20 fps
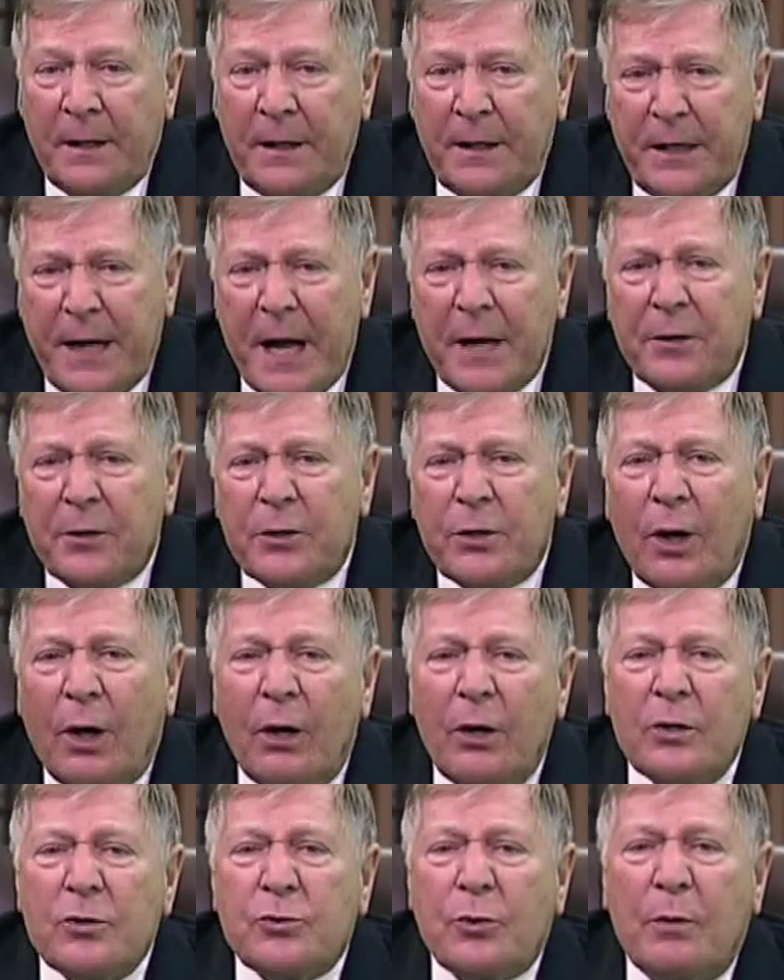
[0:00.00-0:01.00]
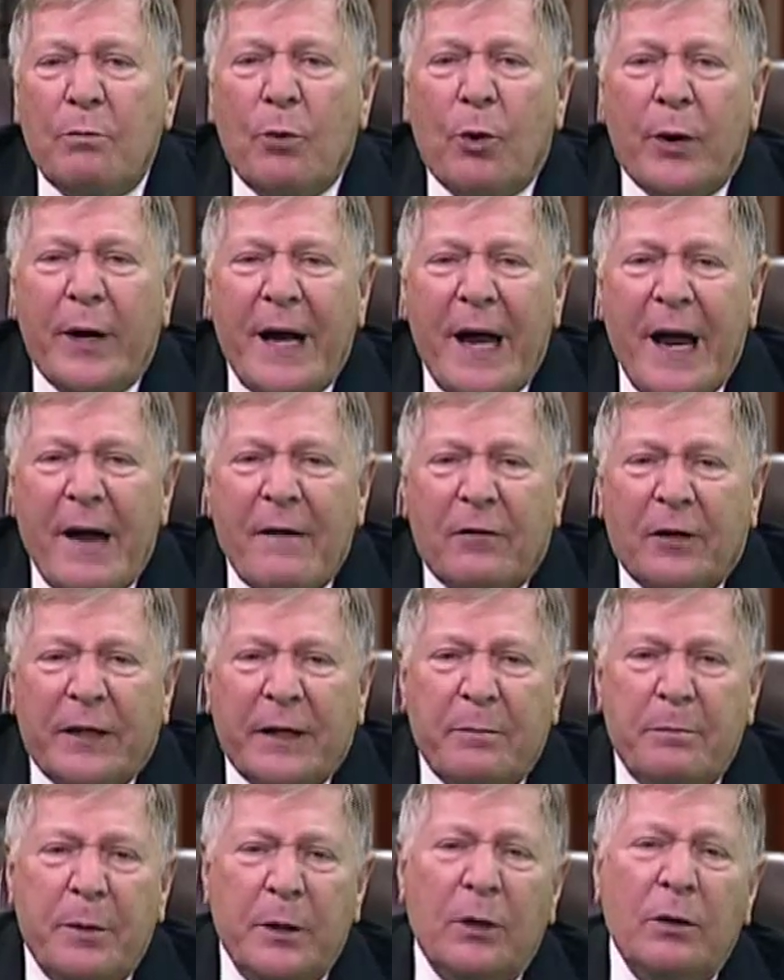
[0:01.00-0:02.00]
Neanderthals were more heavily
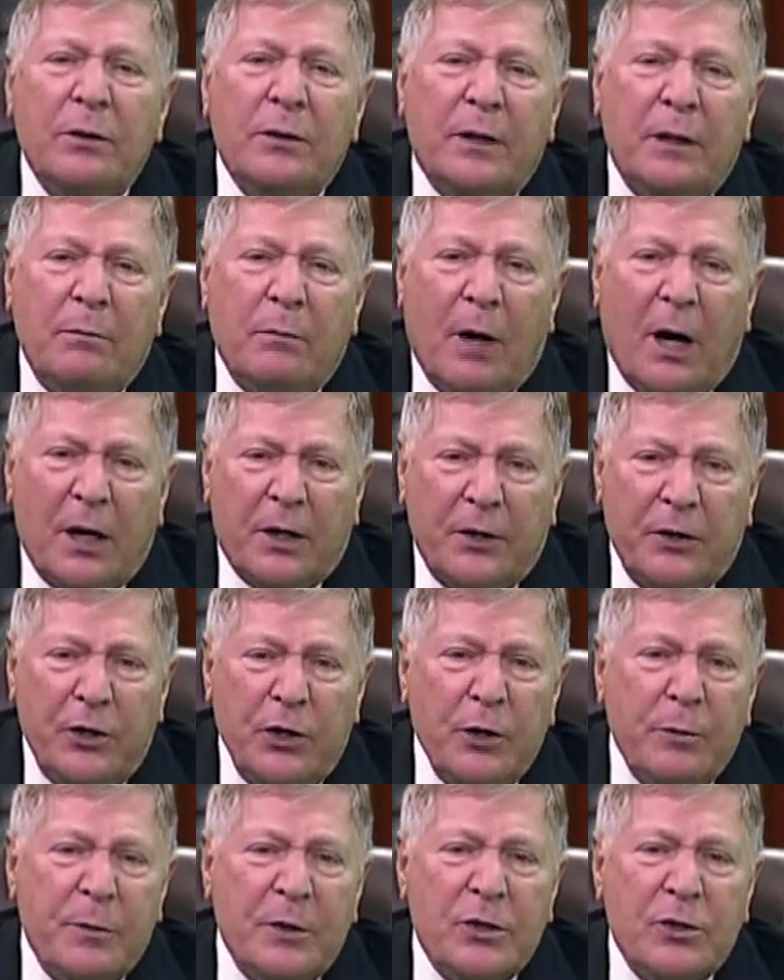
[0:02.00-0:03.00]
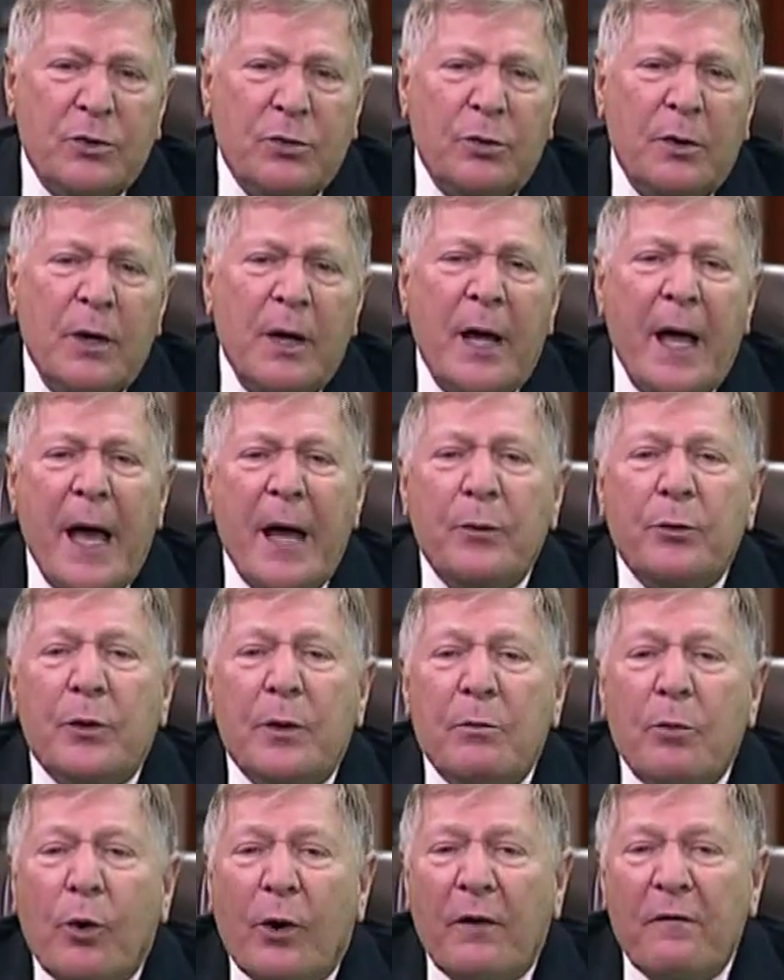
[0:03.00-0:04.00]
built than modern humans and were
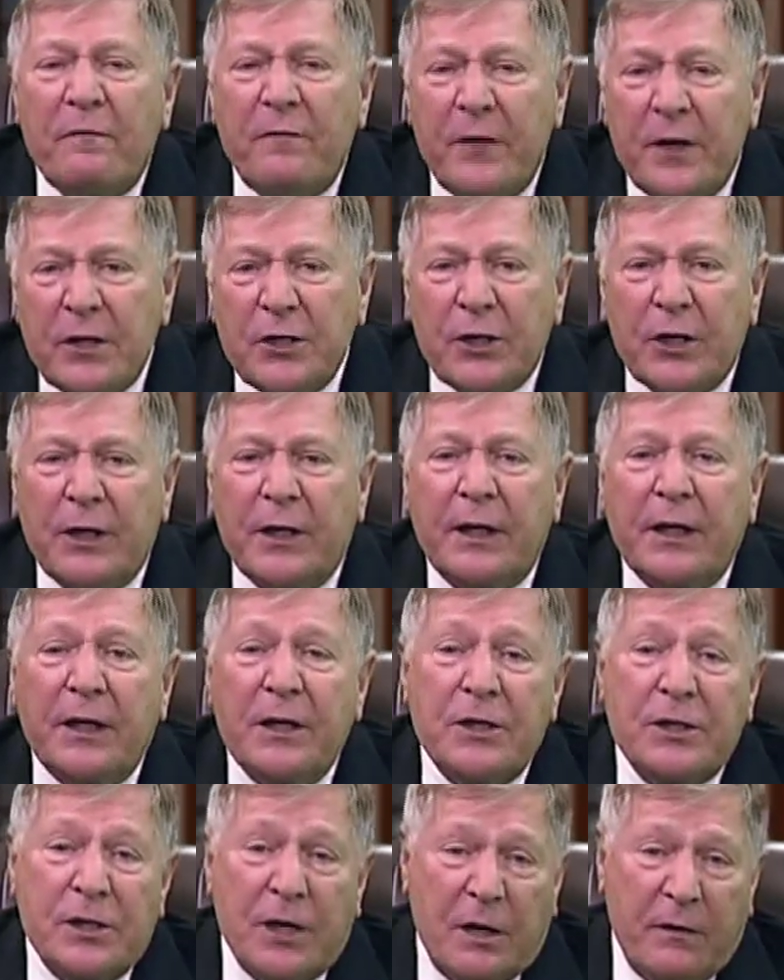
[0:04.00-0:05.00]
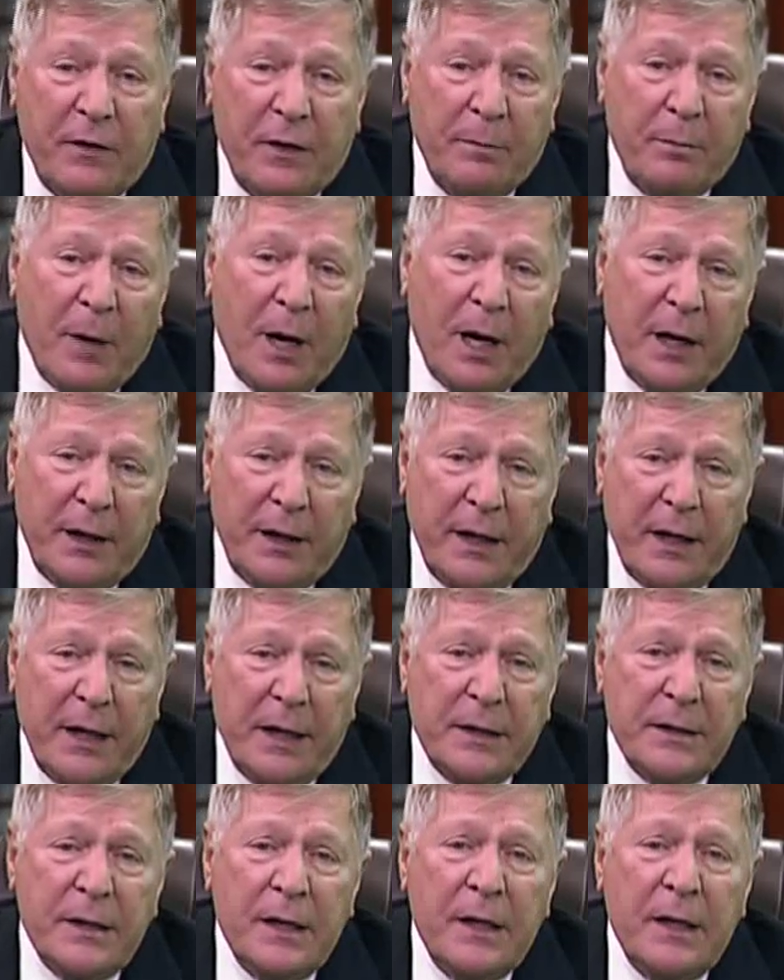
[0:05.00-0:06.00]
more efficient at conserving body
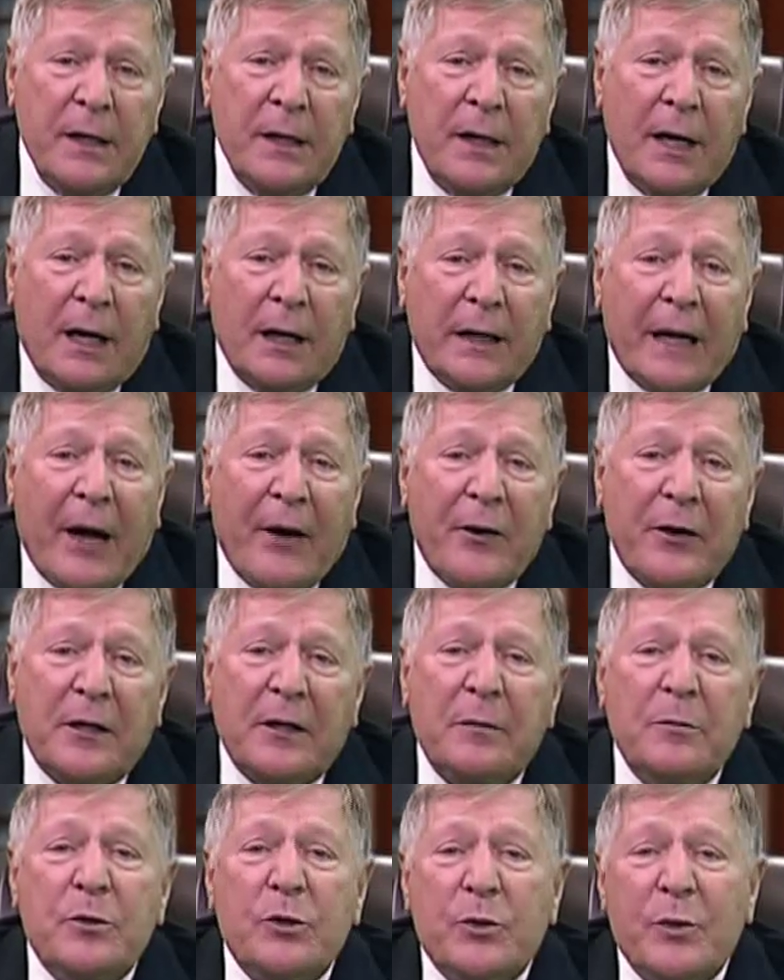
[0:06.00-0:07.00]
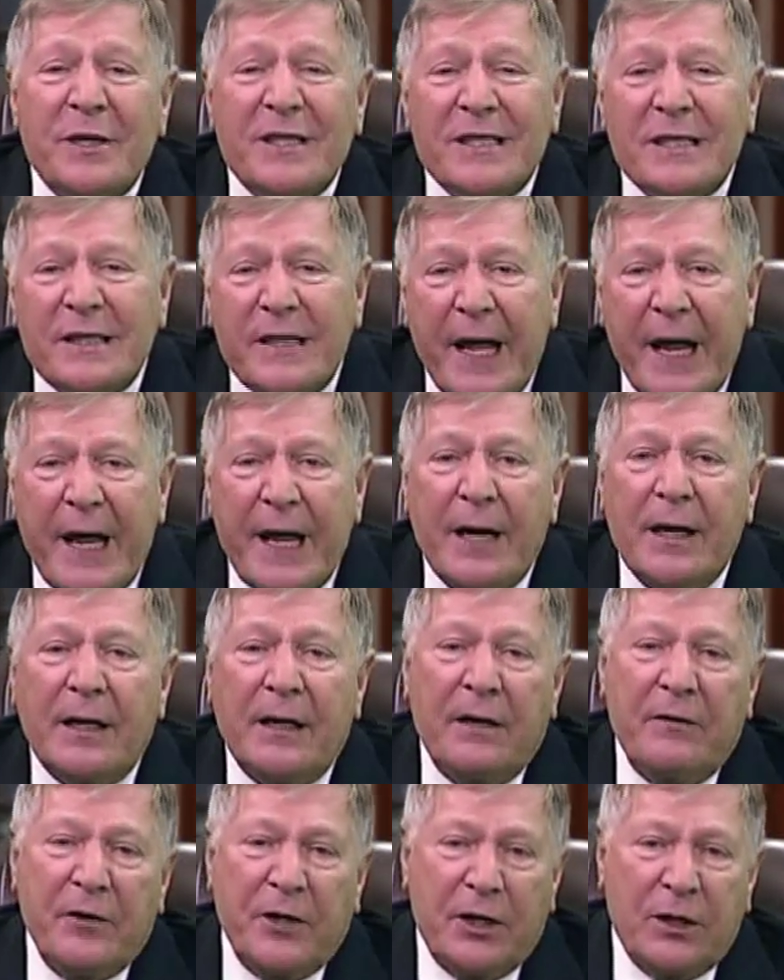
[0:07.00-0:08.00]
heat, allowing them to withstand
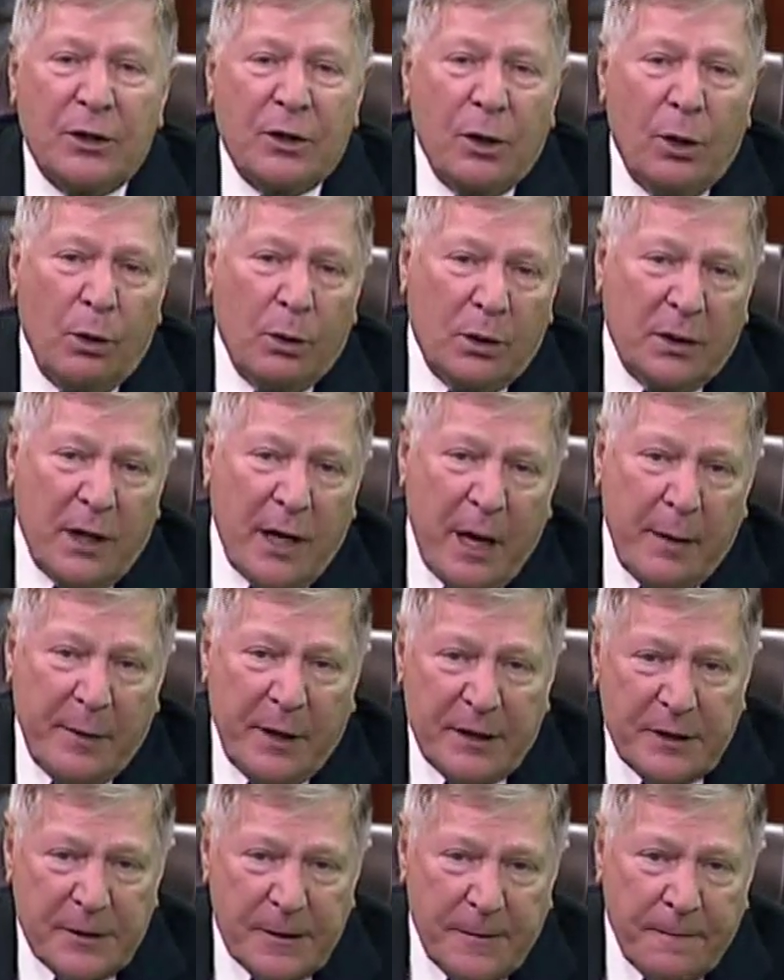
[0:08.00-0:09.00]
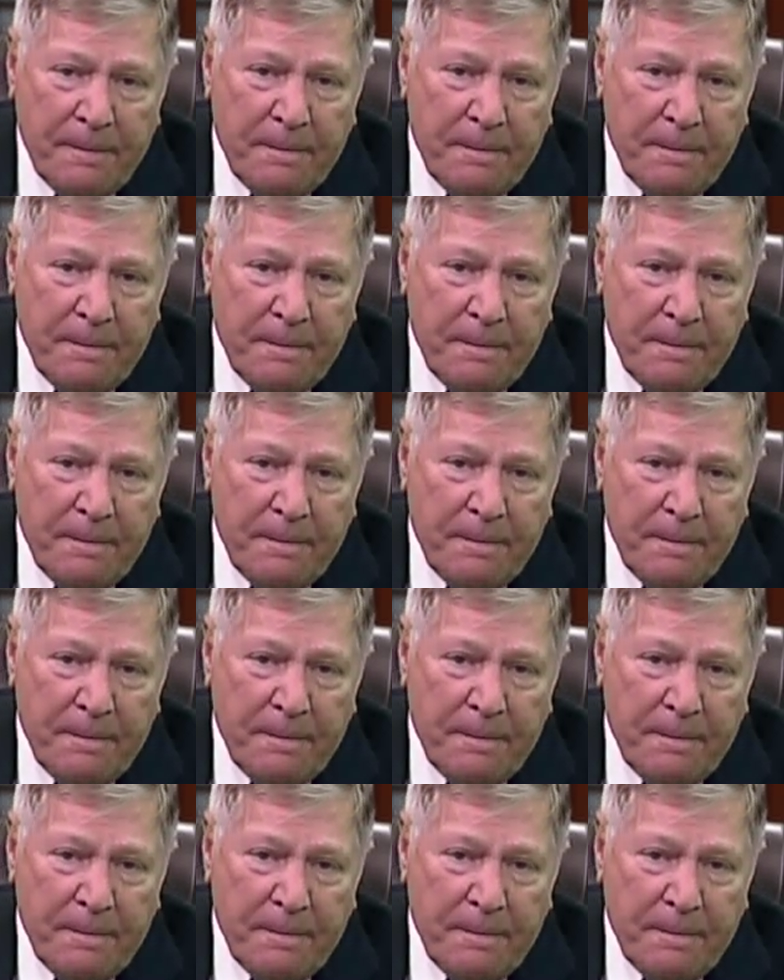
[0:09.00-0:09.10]
living in cold climates.